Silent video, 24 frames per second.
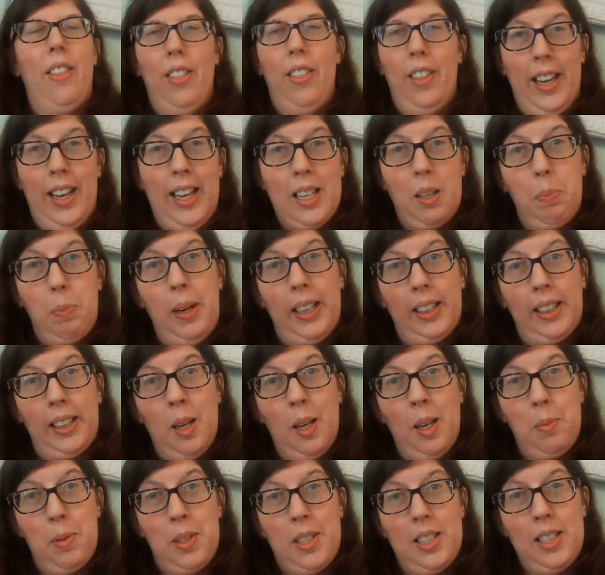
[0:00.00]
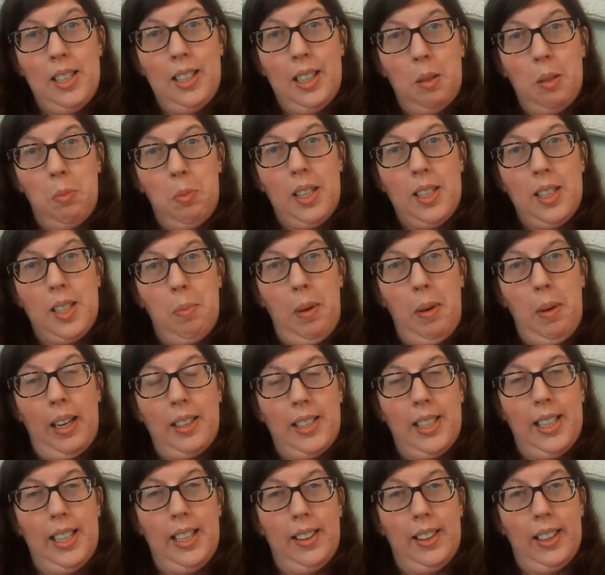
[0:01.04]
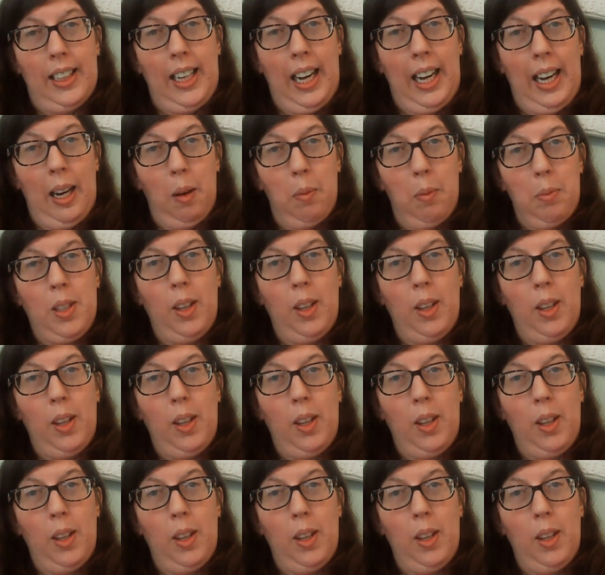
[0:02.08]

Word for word: it has picked steam and it's about to hit the camp.